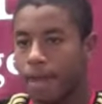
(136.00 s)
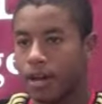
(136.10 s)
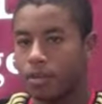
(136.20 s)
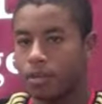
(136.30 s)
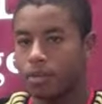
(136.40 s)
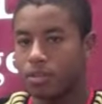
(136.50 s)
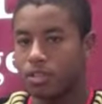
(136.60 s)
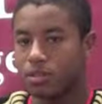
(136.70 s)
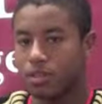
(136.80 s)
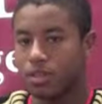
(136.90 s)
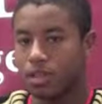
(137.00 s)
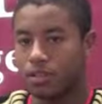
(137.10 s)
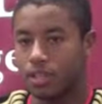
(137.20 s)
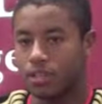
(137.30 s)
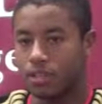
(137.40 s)
I do want to be clear
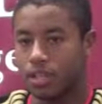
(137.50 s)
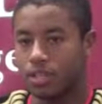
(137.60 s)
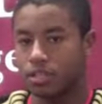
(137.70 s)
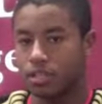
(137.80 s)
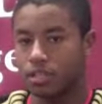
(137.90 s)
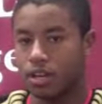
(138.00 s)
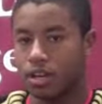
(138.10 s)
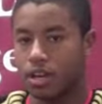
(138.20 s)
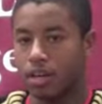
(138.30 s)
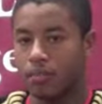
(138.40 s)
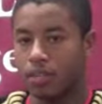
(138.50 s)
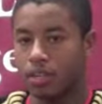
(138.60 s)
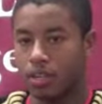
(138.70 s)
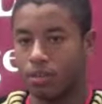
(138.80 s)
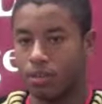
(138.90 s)
that these interns are not
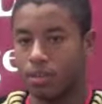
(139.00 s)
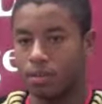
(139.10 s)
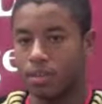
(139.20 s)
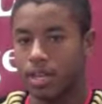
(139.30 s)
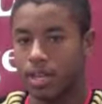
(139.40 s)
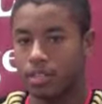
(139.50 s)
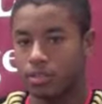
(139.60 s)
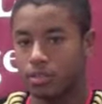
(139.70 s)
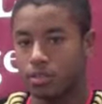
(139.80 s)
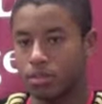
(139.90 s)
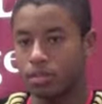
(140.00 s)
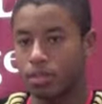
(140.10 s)
affiliated with Plymouth Canton Schools,